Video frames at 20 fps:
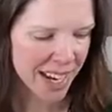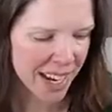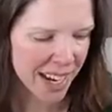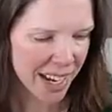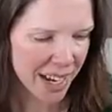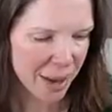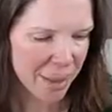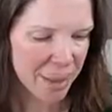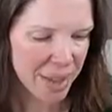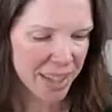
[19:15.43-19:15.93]

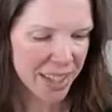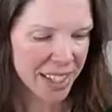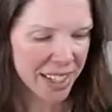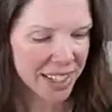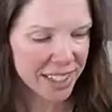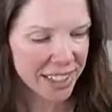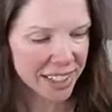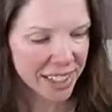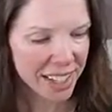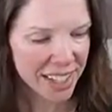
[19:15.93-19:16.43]
And
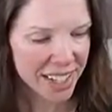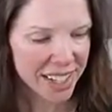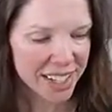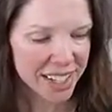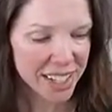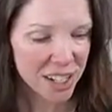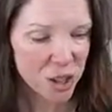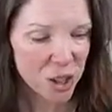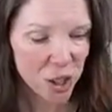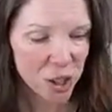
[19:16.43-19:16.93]
then, like I
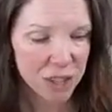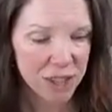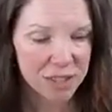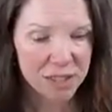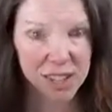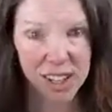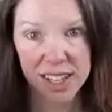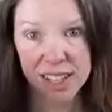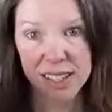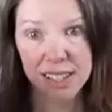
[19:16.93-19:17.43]
said, you can
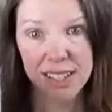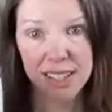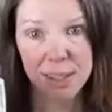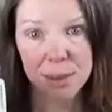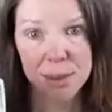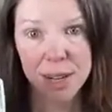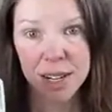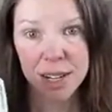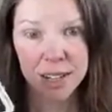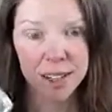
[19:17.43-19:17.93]
invest in
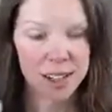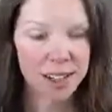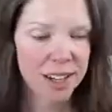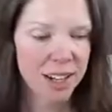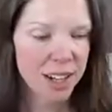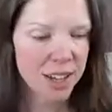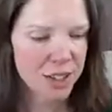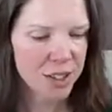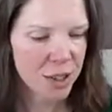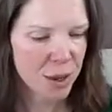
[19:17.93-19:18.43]
a meter.
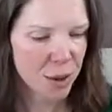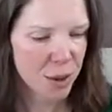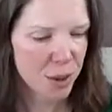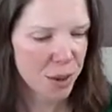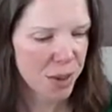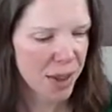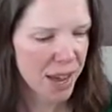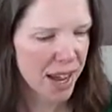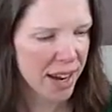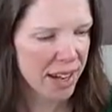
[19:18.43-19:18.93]

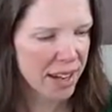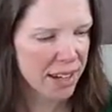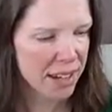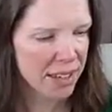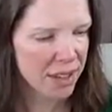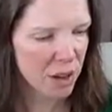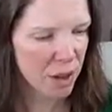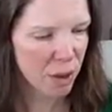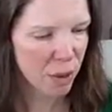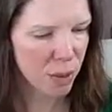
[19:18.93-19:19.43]
So that
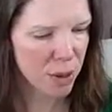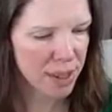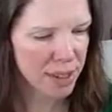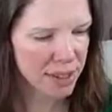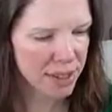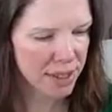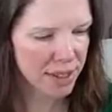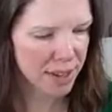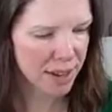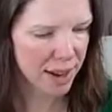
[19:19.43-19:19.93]
is
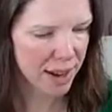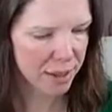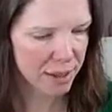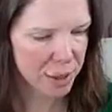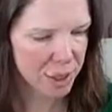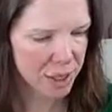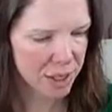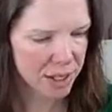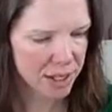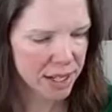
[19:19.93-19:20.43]
always an
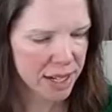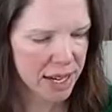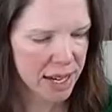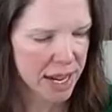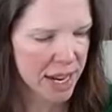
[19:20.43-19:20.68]
option.